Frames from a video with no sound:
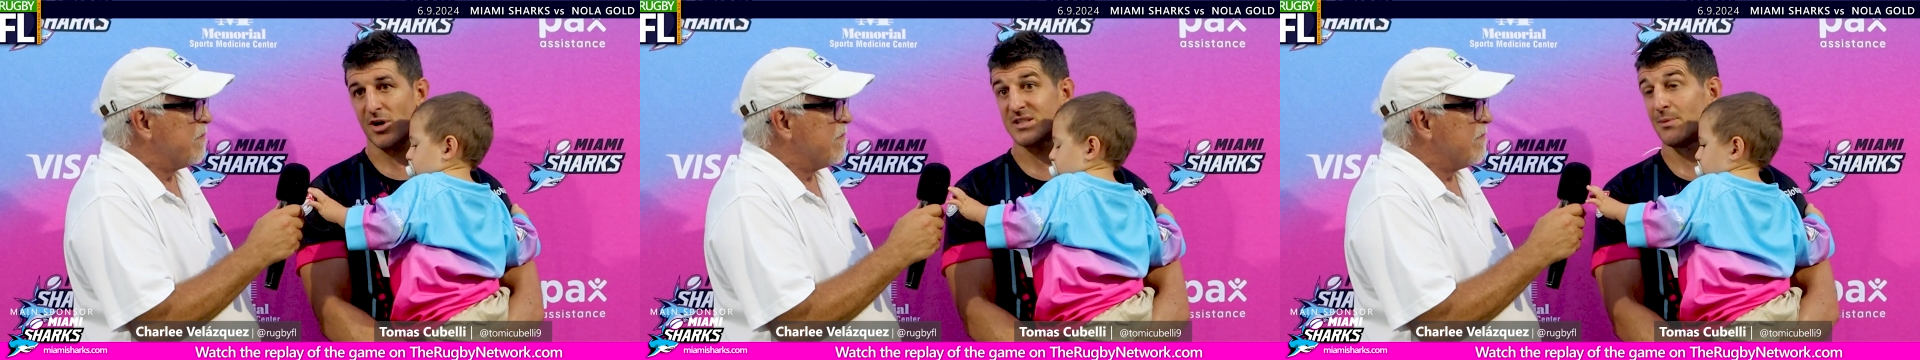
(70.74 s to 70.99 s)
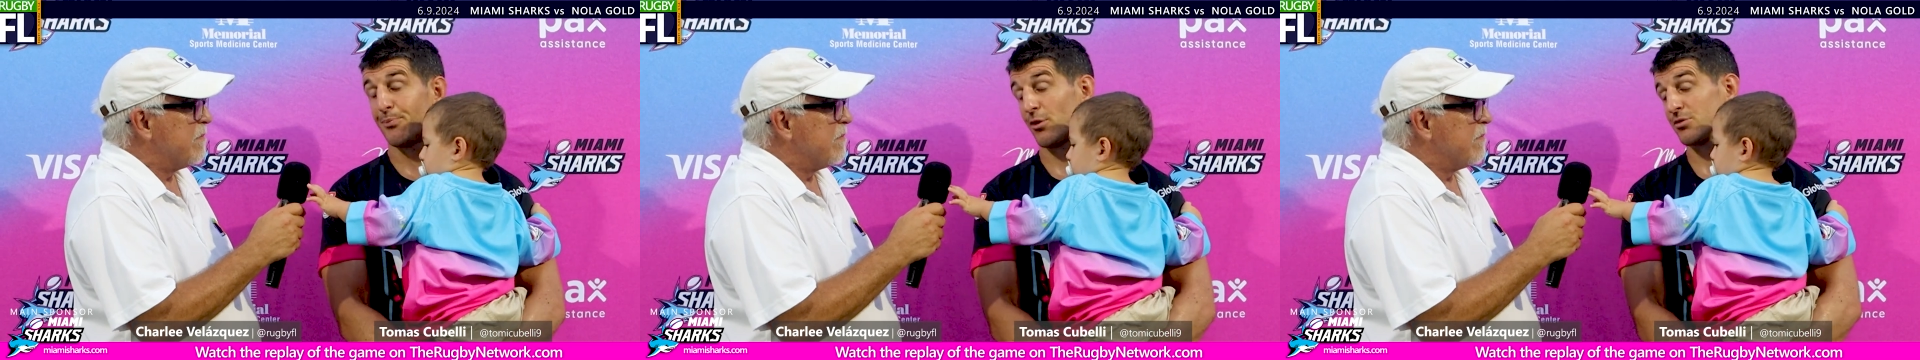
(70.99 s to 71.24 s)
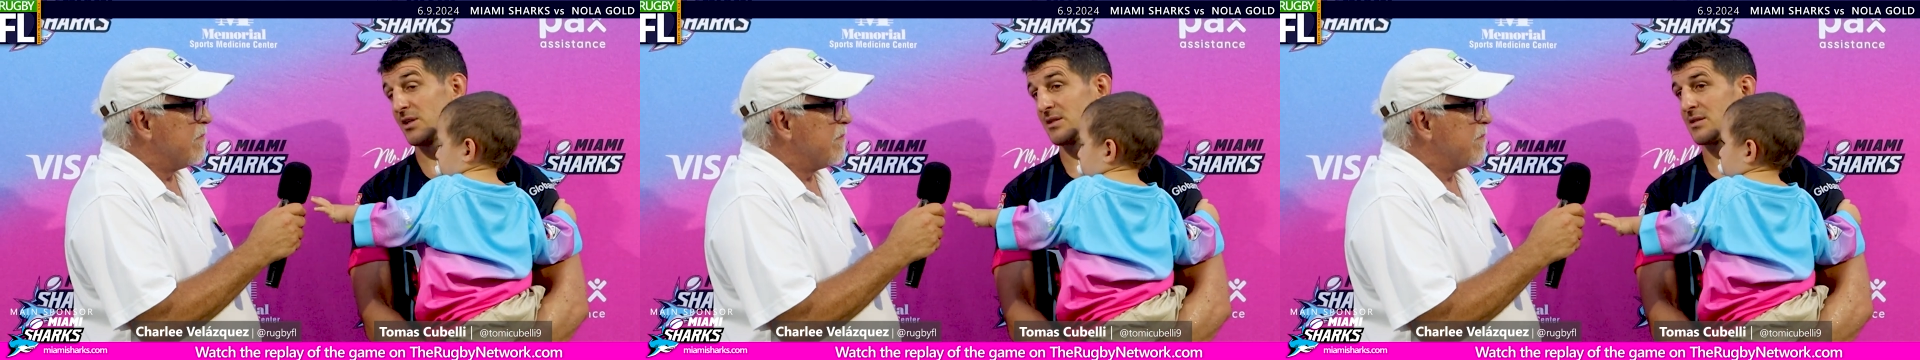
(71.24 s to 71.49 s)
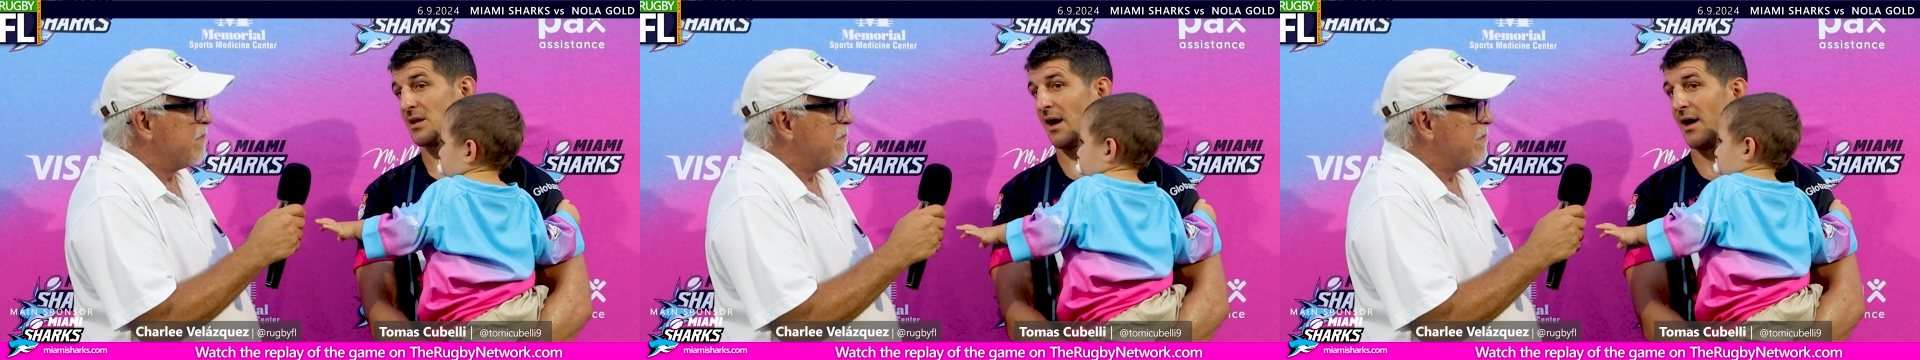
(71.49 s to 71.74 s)
Speaker 1: trust the
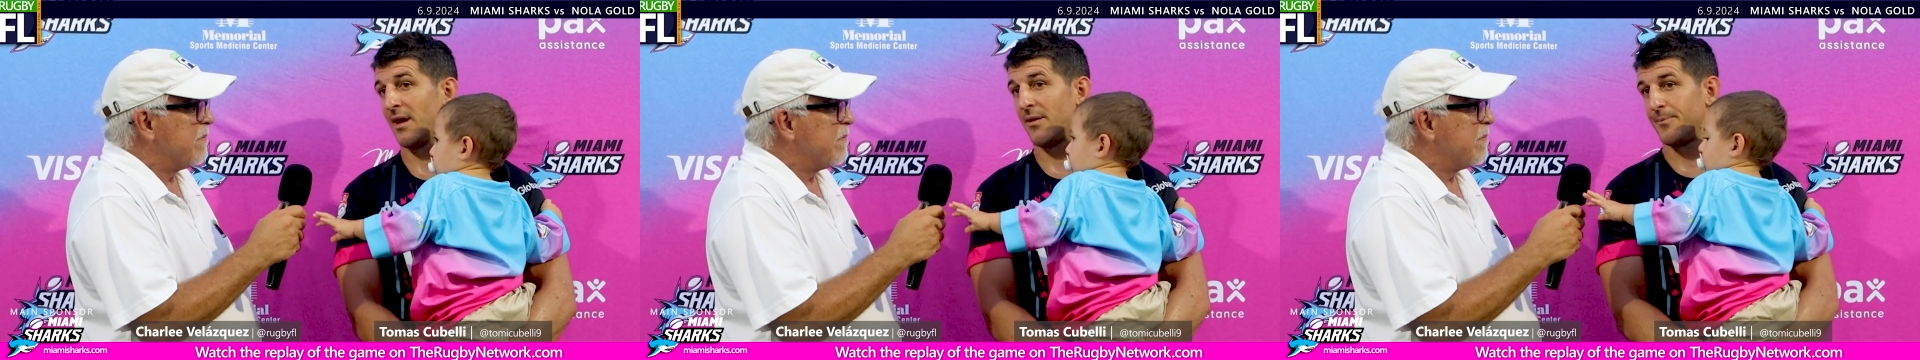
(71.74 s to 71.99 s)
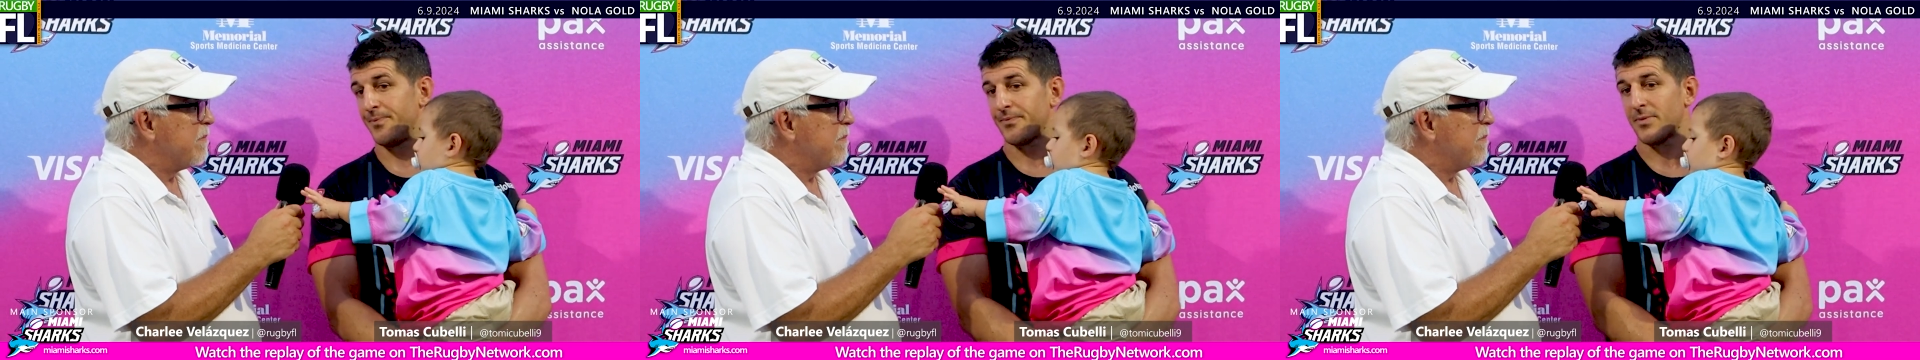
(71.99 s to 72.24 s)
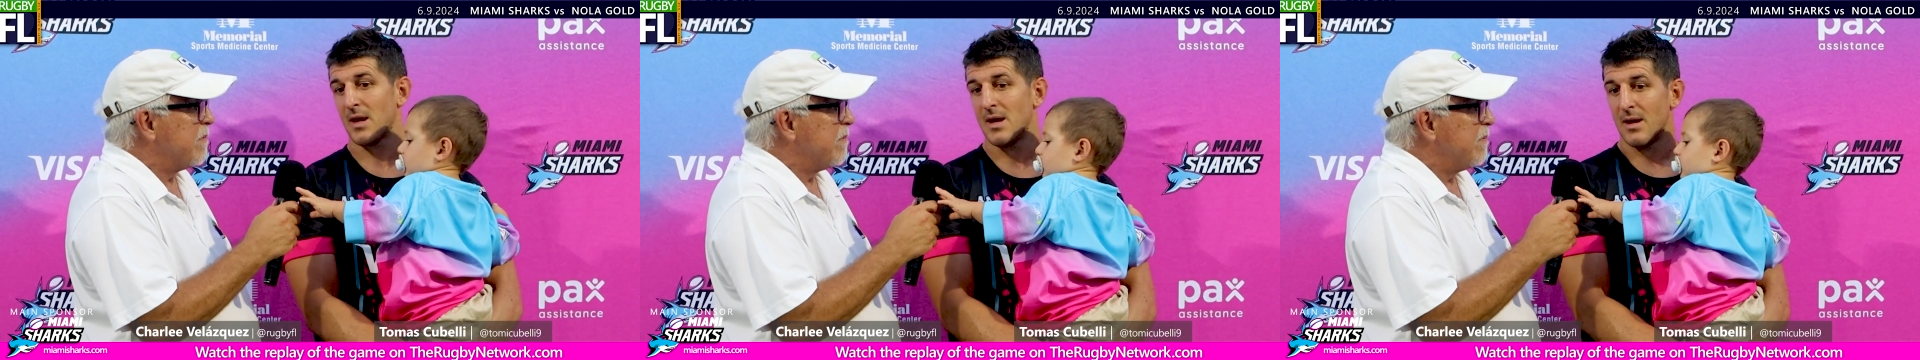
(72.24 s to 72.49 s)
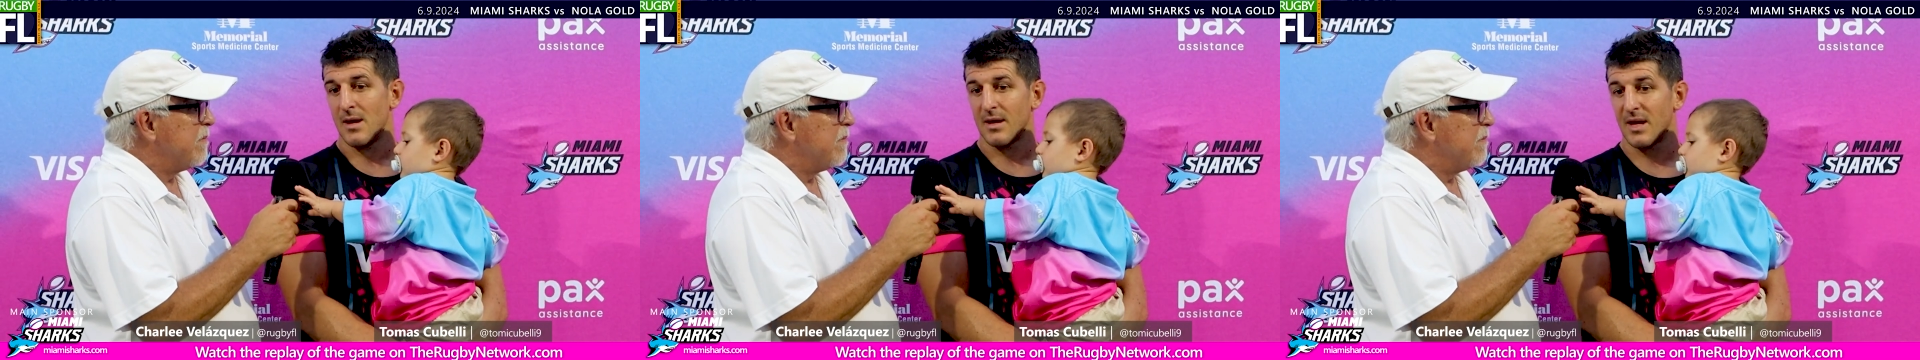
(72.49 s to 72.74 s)
process and
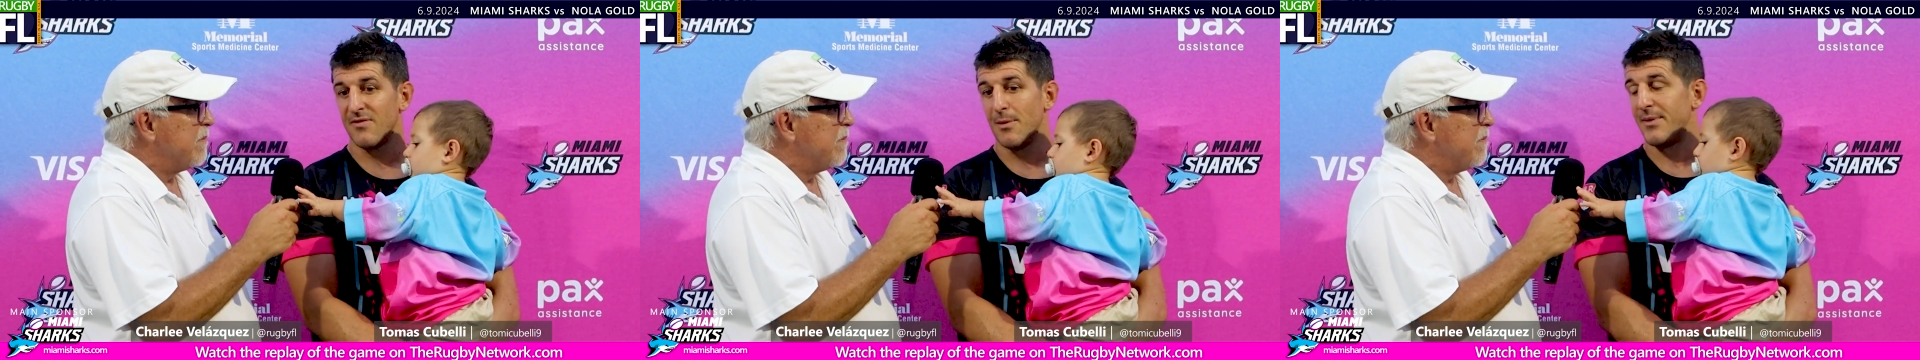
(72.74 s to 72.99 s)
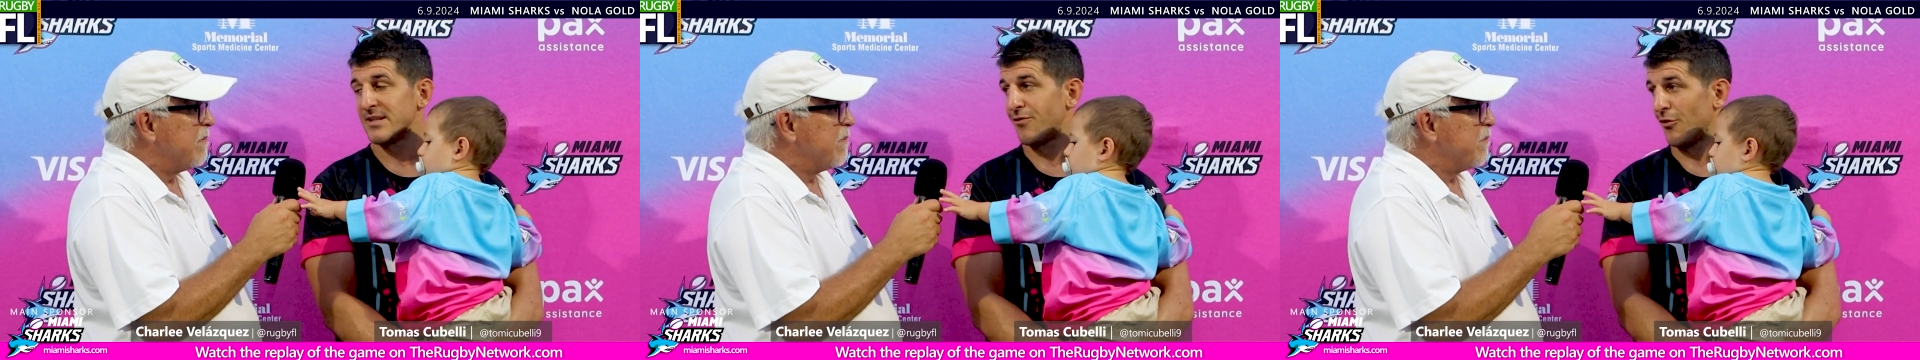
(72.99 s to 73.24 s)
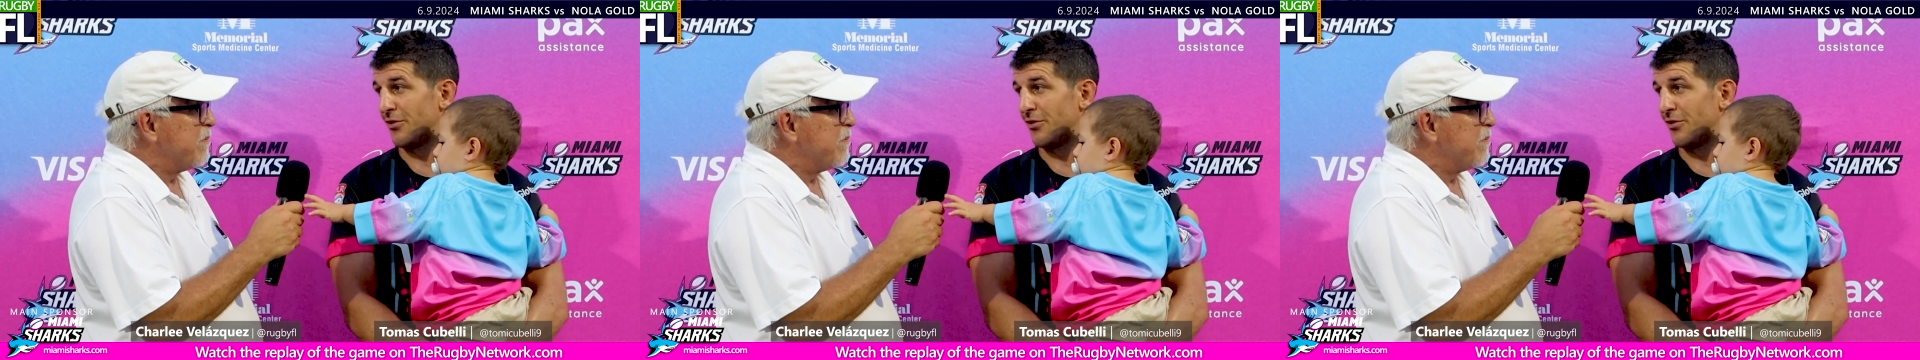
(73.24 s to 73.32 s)
give the best